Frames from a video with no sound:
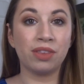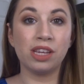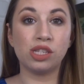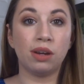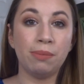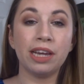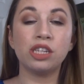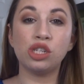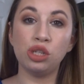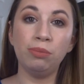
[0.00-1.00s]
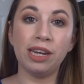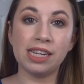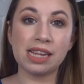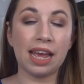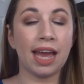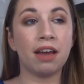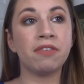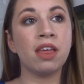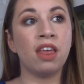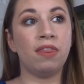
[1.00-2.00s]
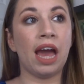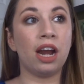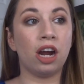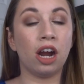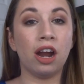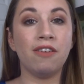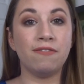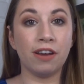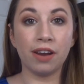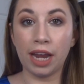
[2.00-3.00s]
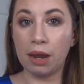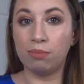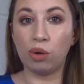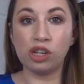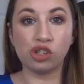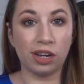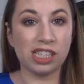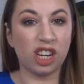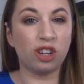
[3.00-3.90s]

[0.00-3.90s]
So I picked two minis I have that are very moisturizing,